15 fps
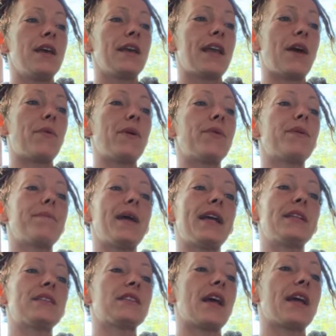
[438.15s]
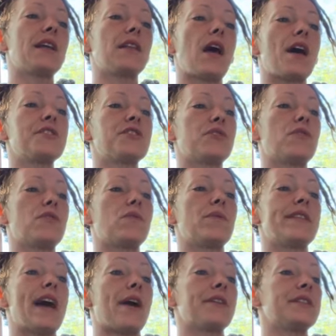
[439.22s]
Can we remain psychological
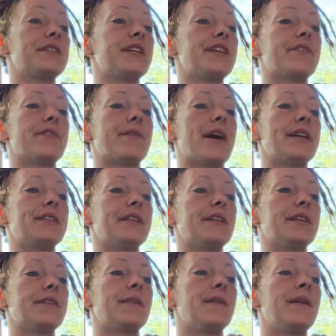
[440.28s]
without interiorizing?